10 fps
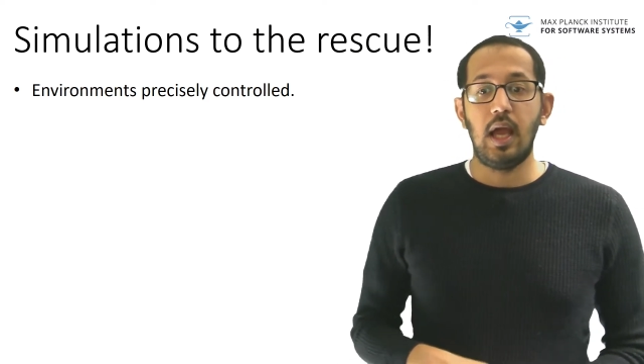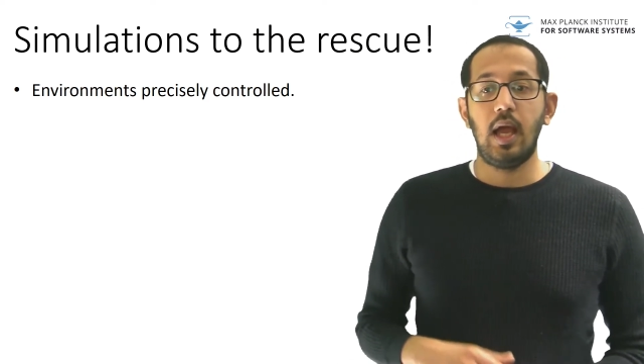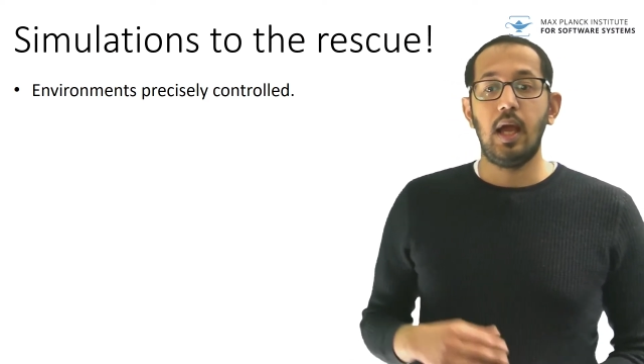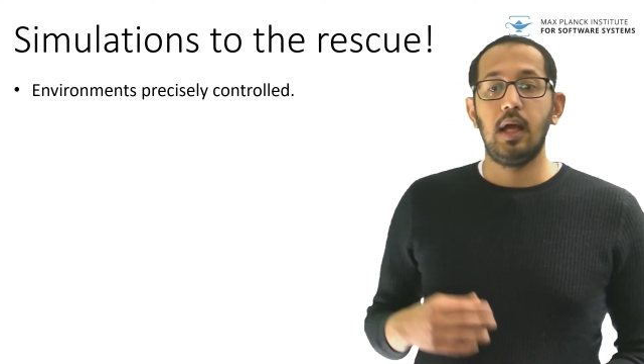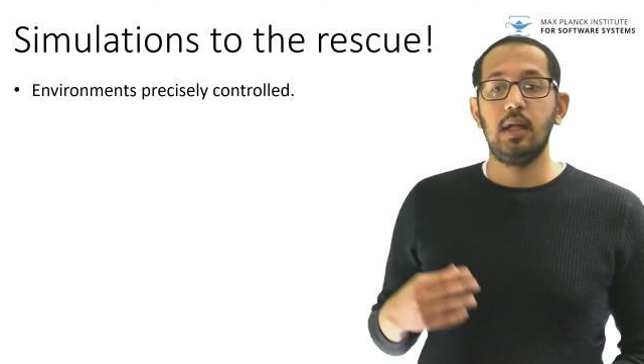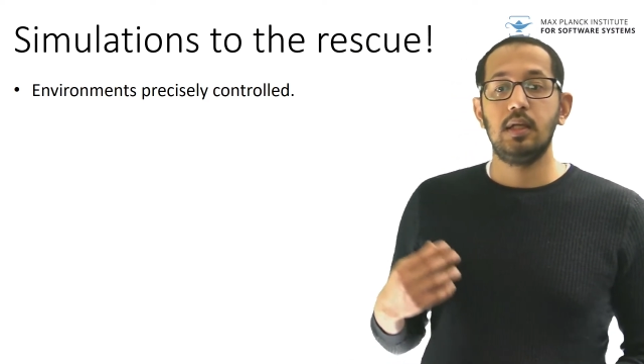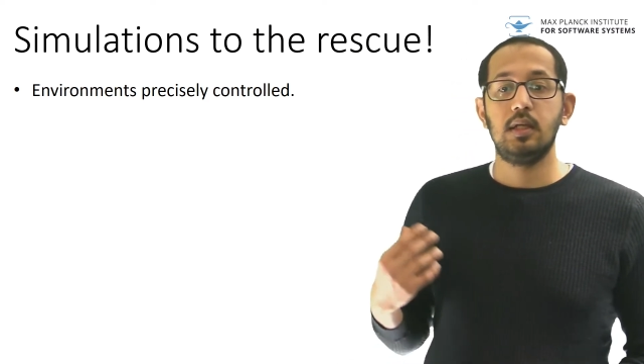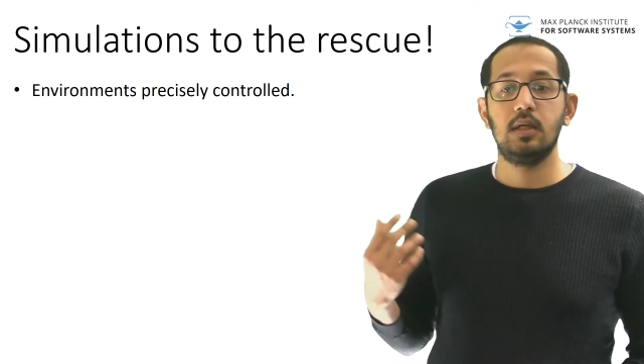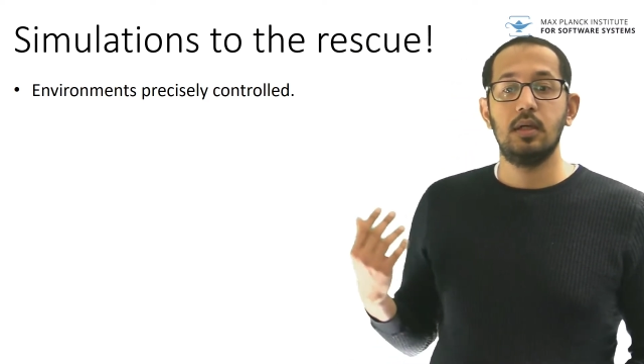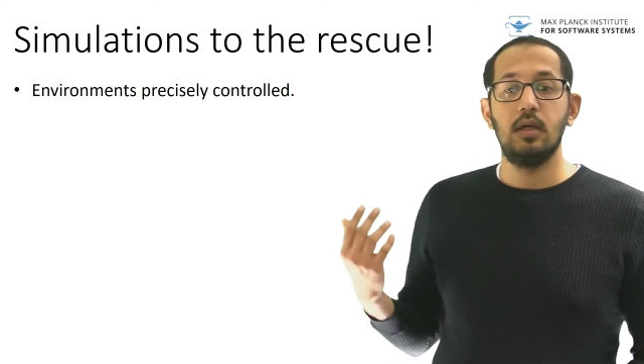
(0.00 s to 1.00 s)

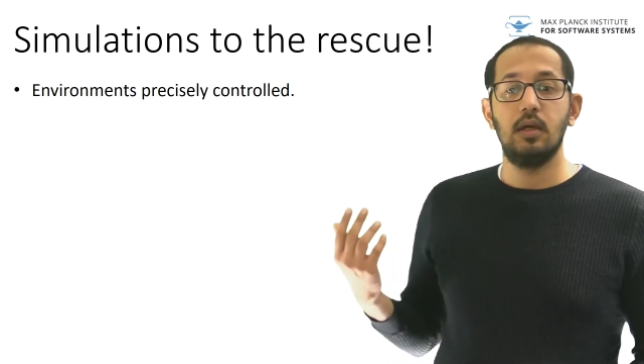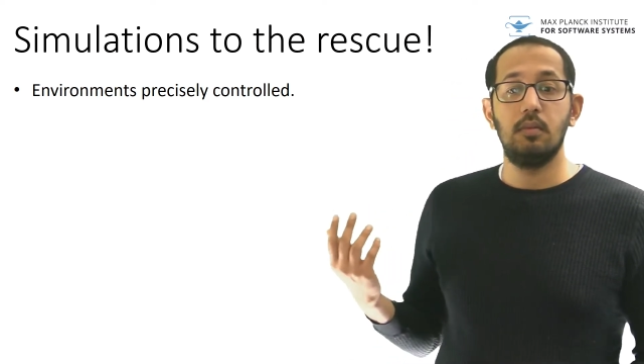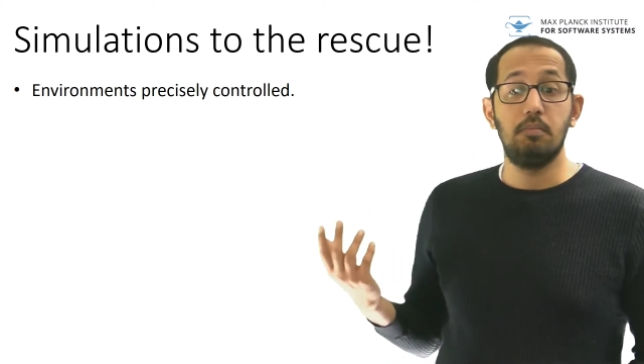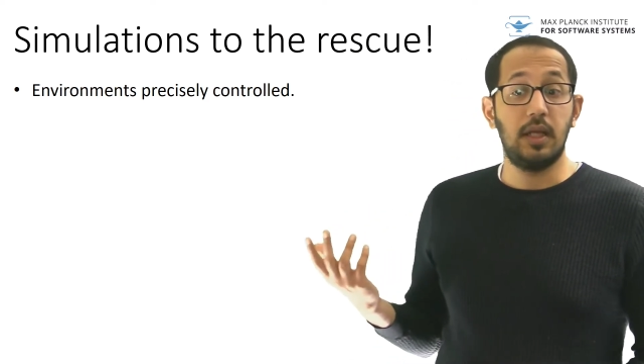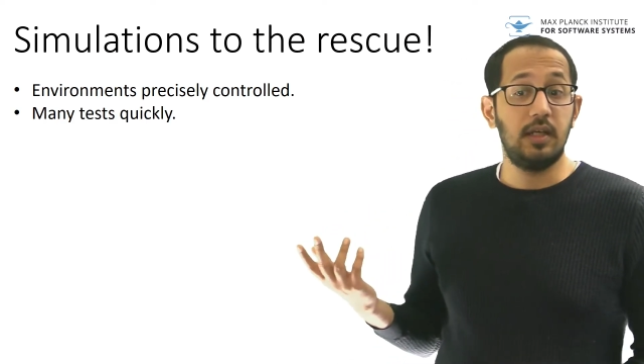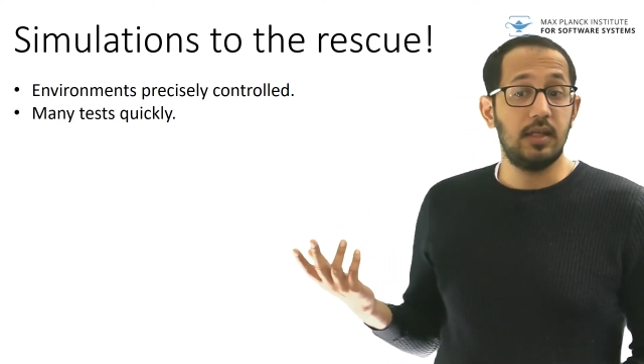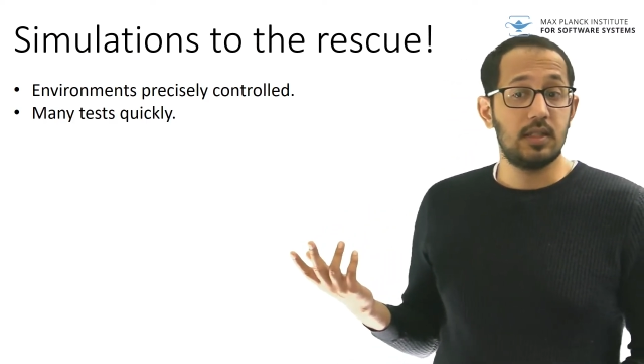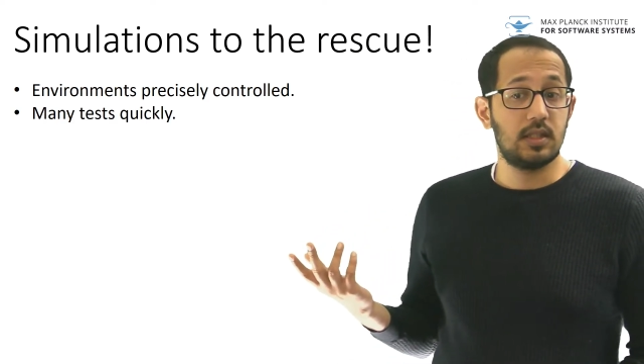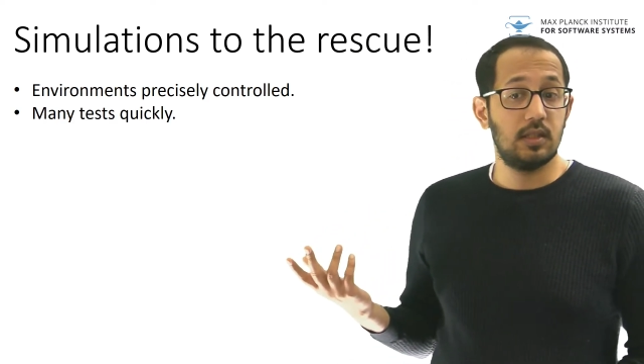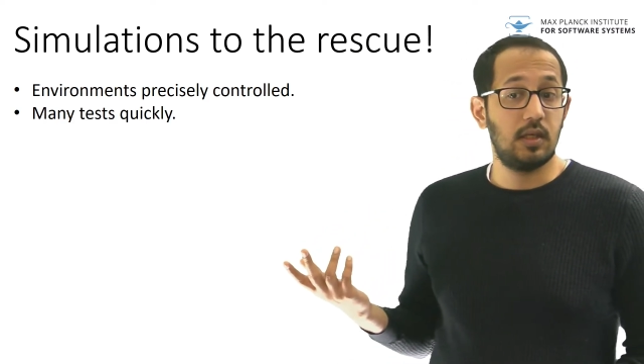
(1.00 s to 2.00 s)
and many tests
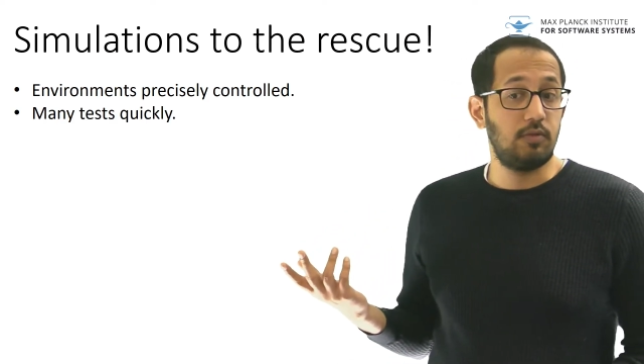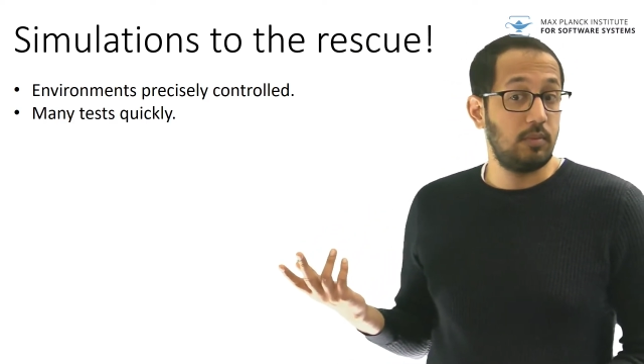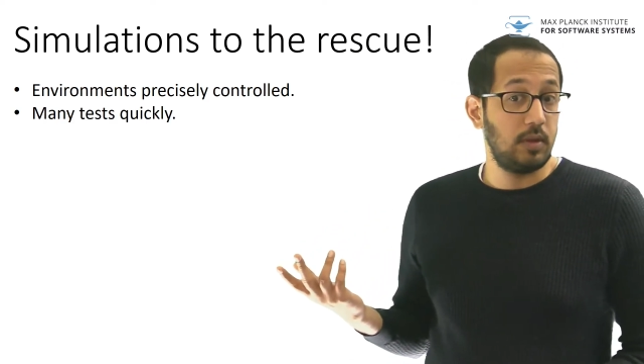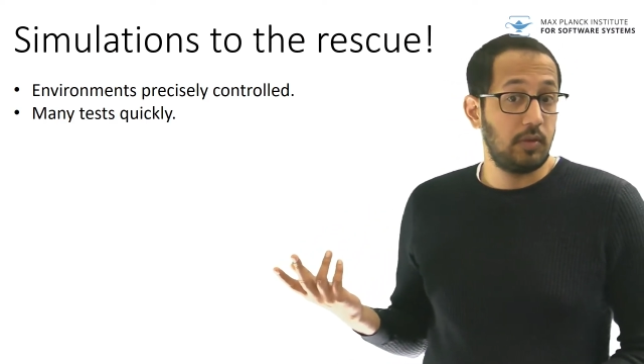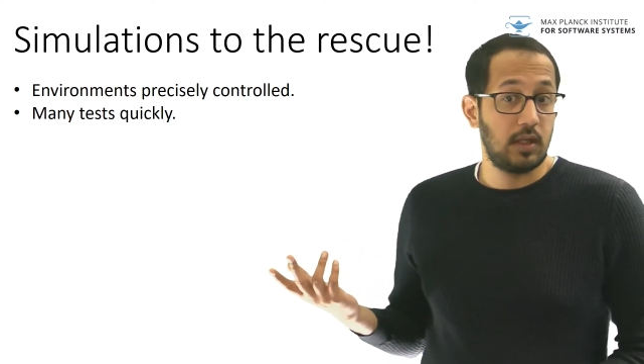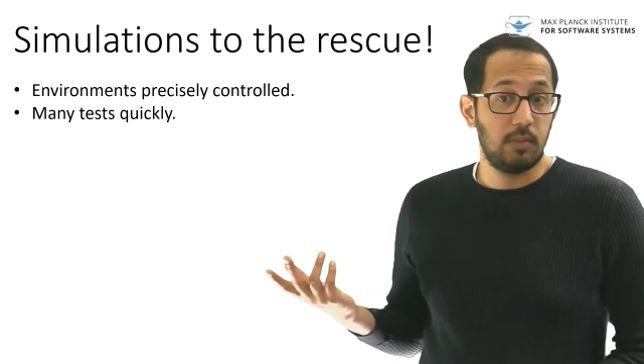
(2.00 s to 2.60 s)
can therefore be quickly